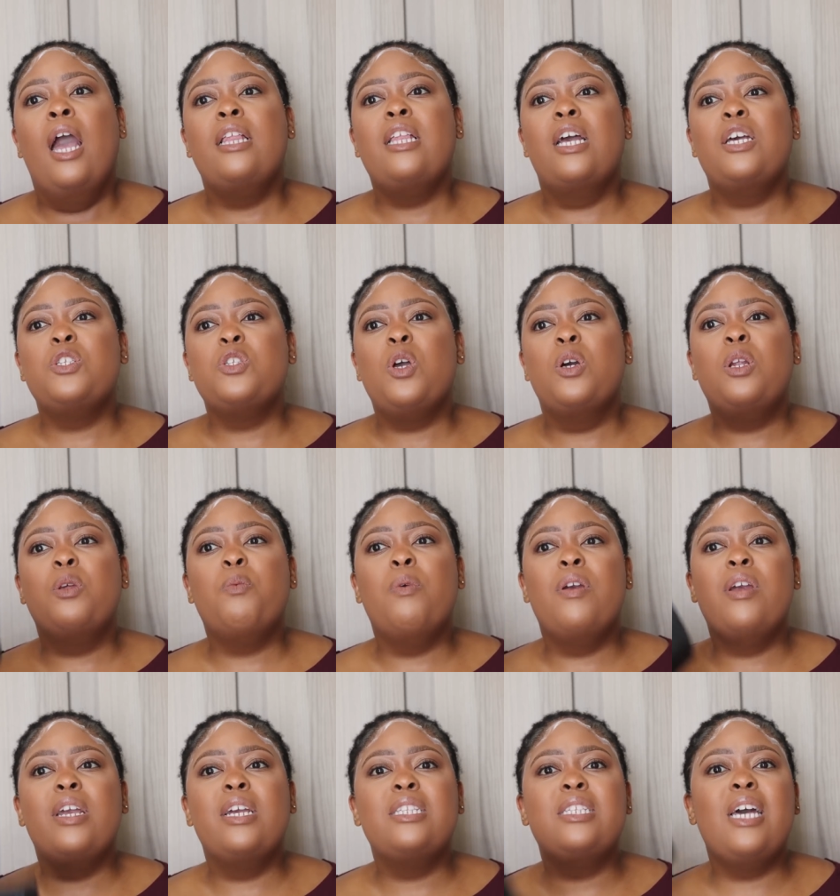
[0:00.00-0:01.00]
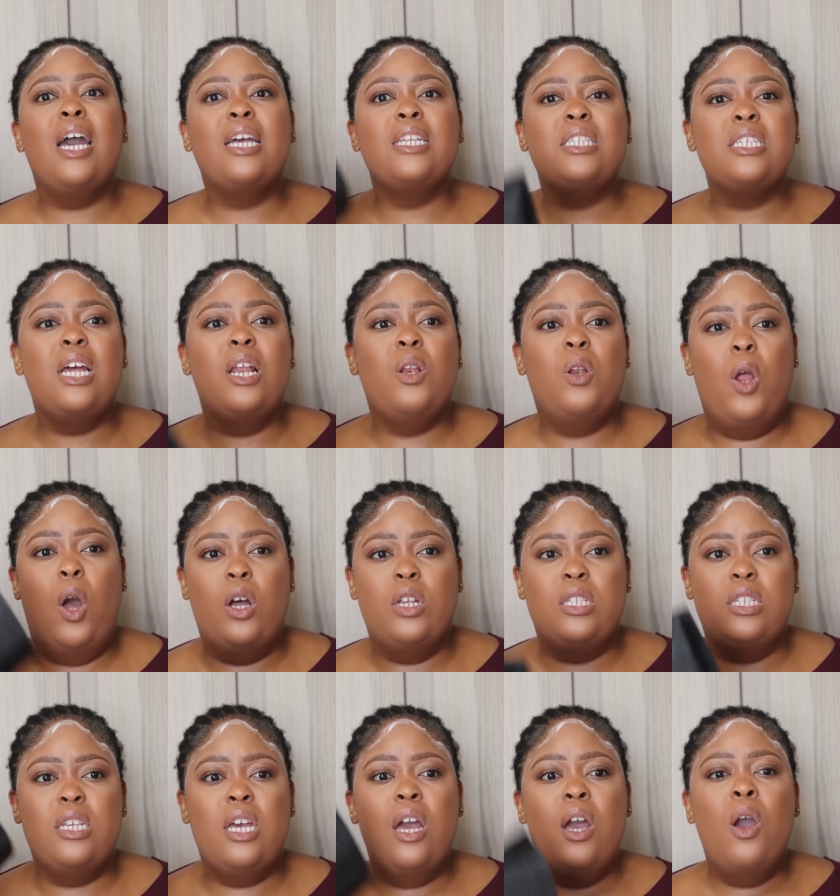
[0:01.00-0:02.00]
and i started wearing tights a
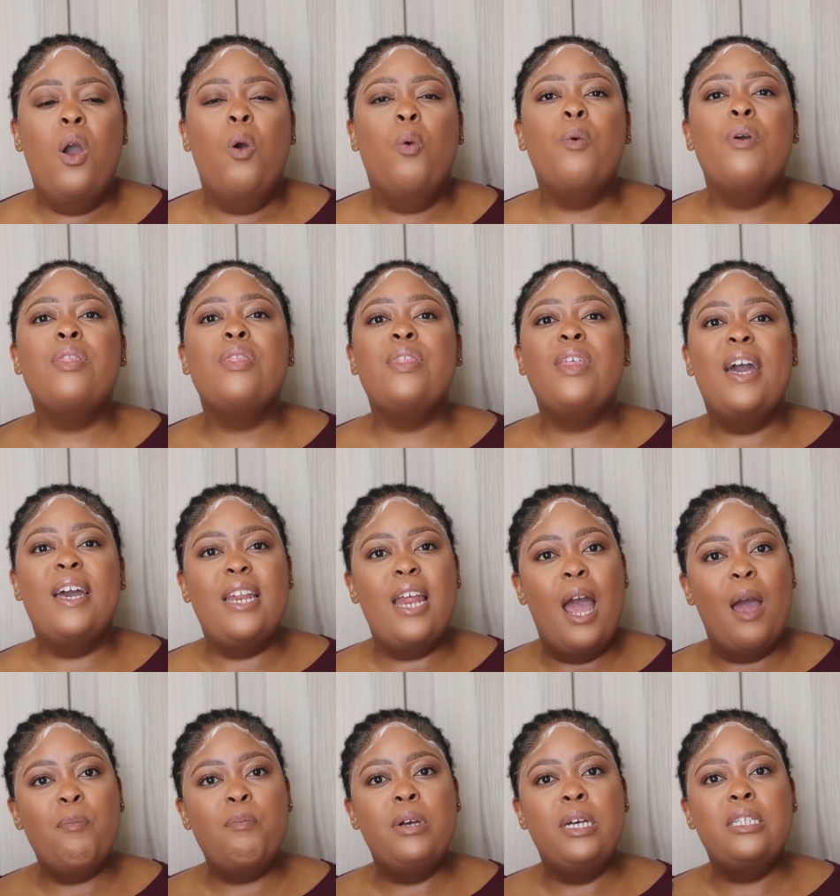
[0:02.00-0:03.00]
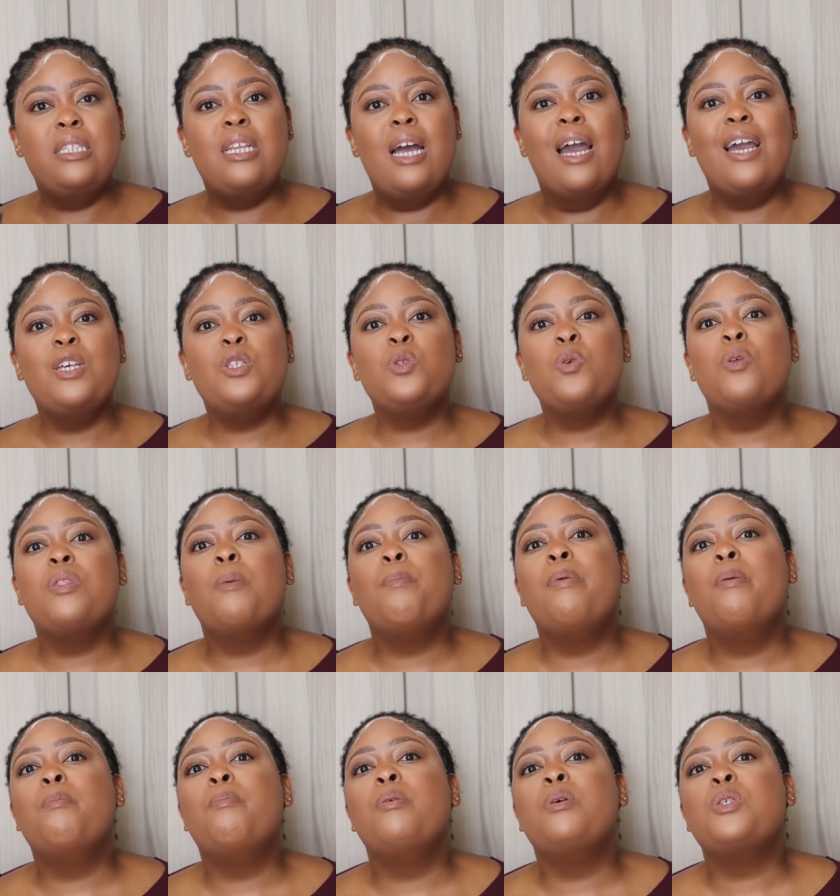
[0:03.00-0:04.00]
lot when that happened i saw the
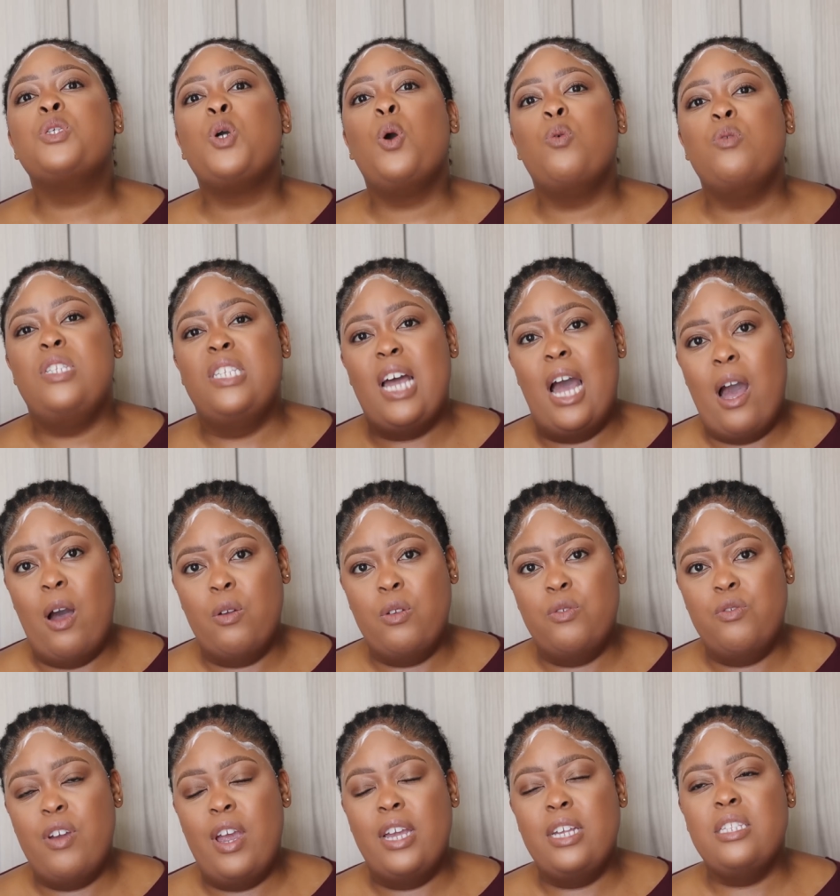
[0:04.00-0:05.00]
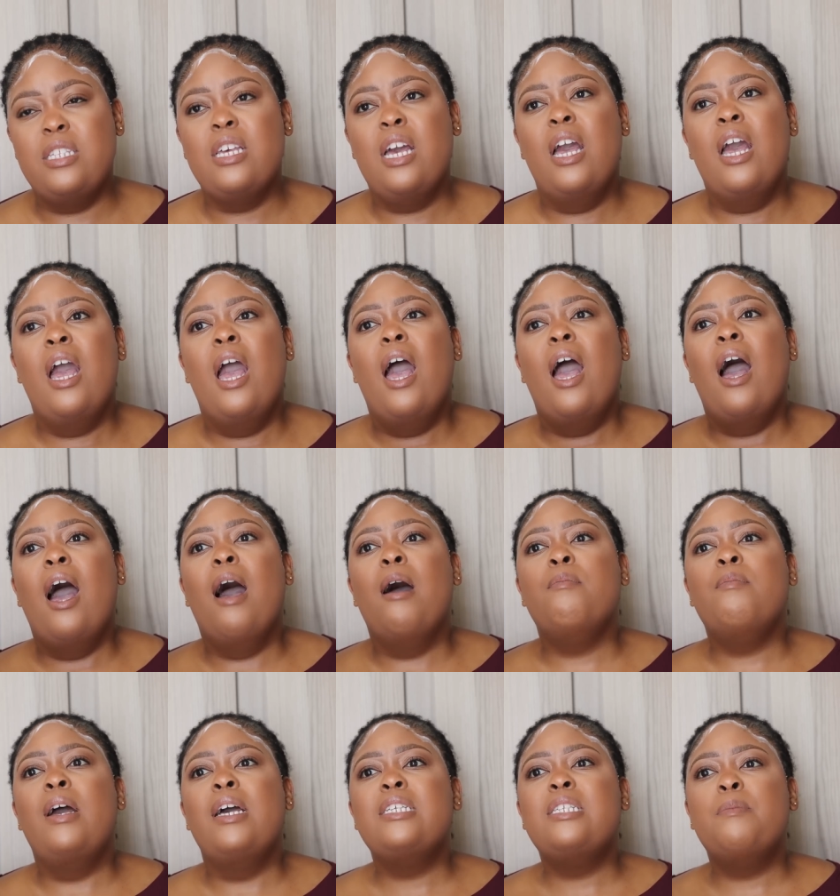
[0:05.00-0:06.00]
pimples go down right
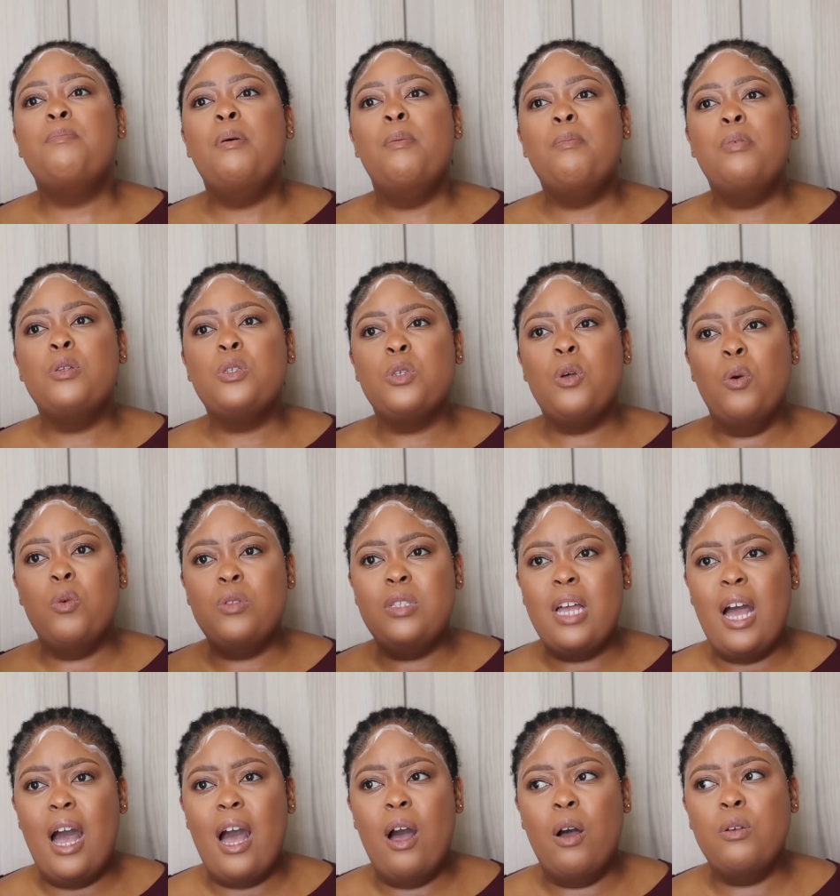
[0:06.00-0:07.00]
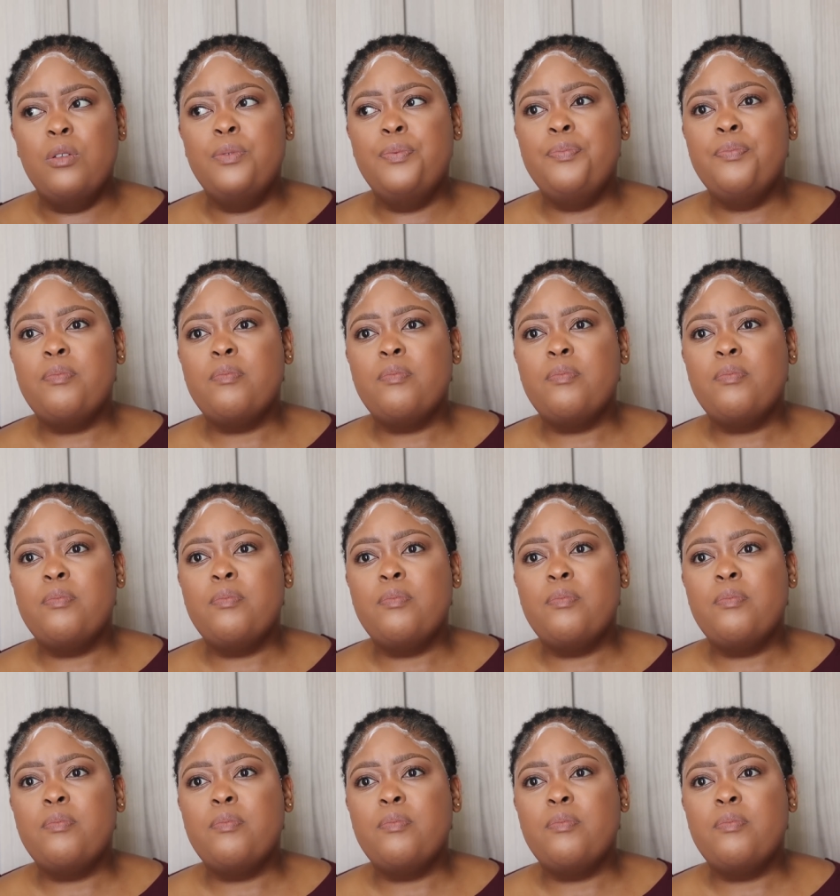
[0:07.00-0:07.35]
um as the pimples go down